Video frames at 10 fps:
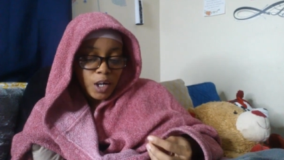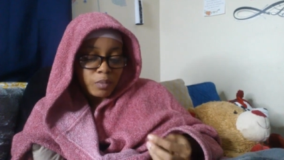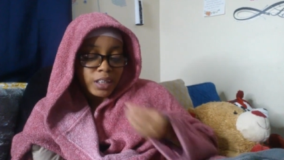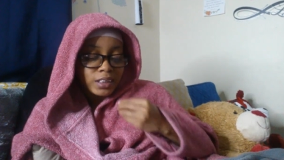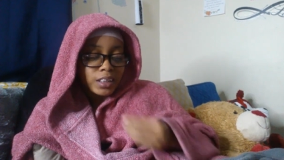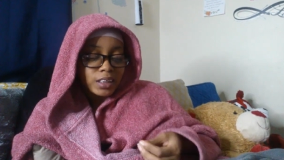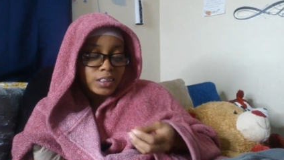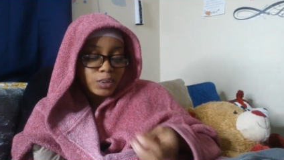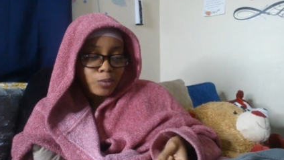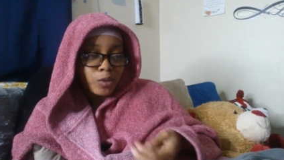Um, it
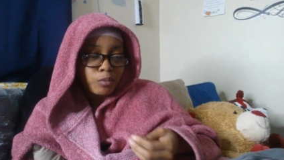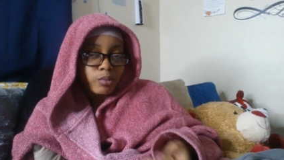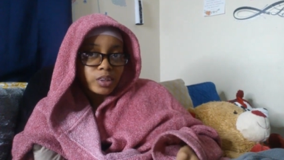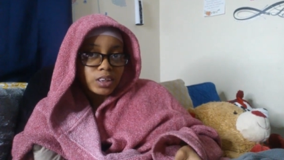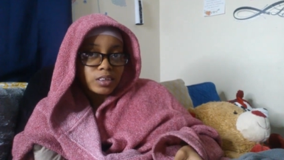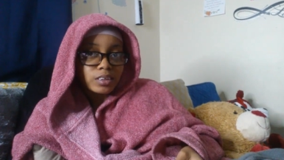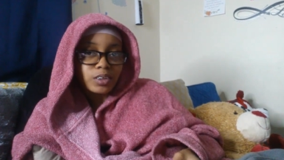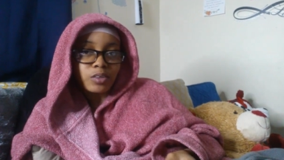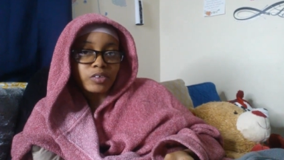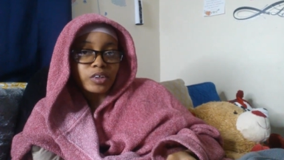does deal with abortion,
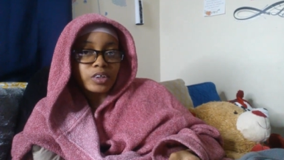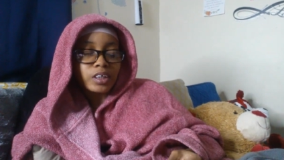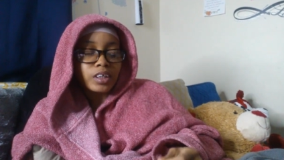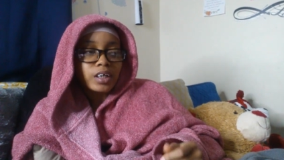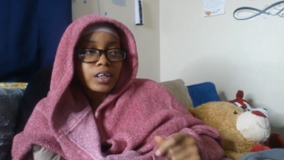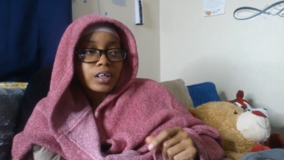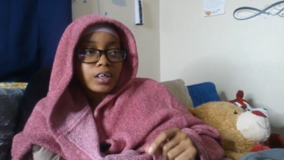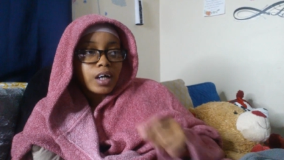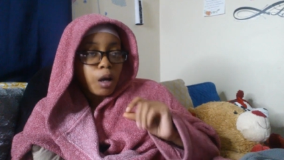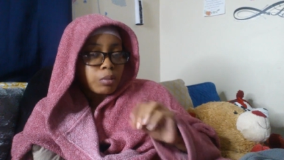so if you're,
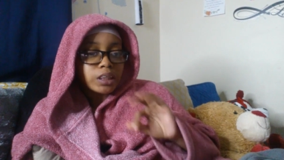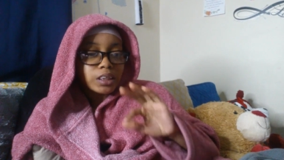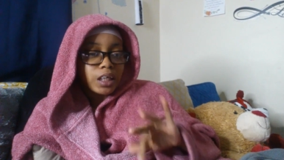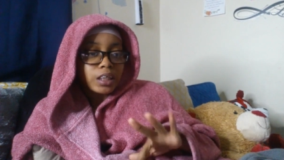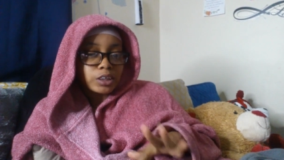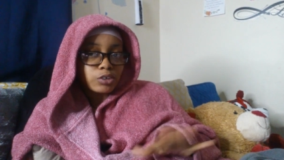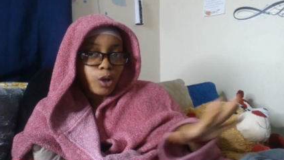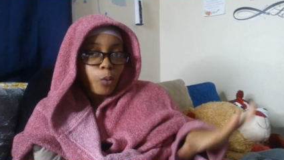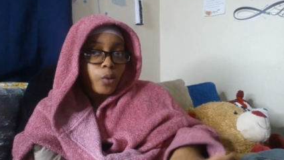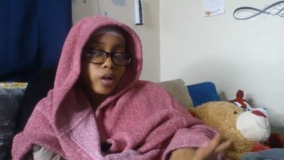I'm gonna just say that's a
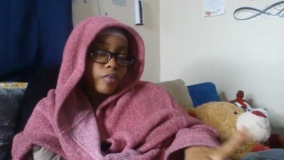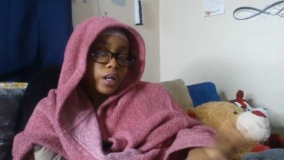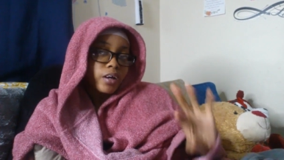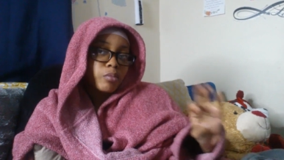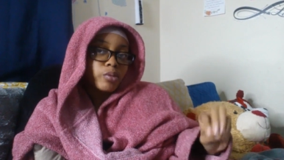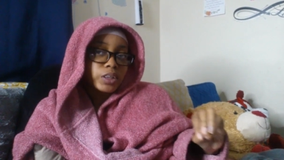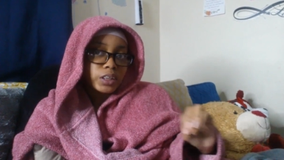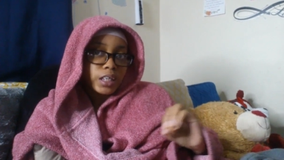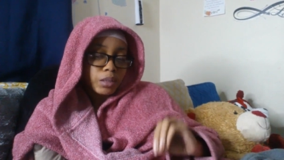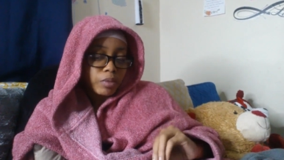trigger warning right now.
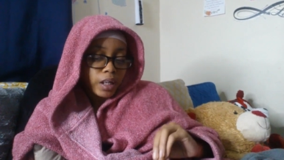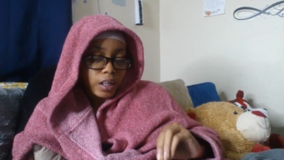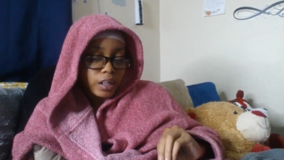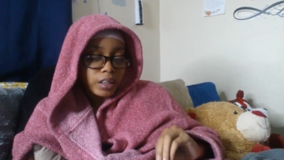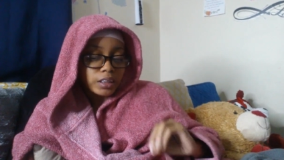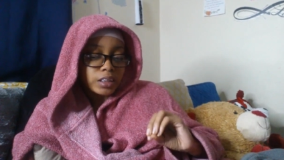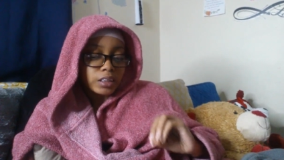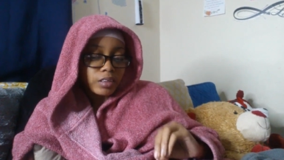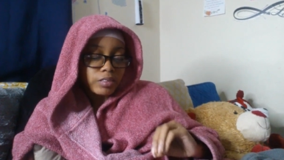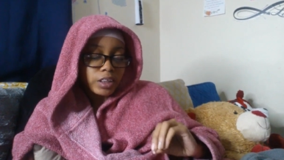Abortion at the beginning of this
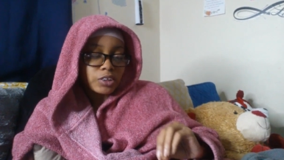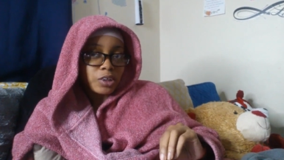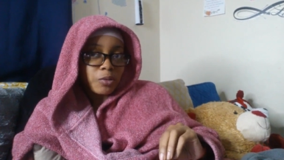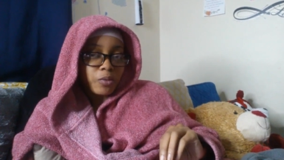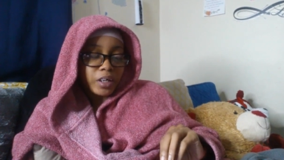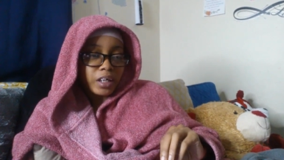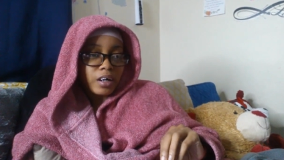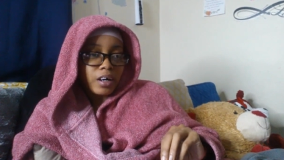is definitely a trigger warning.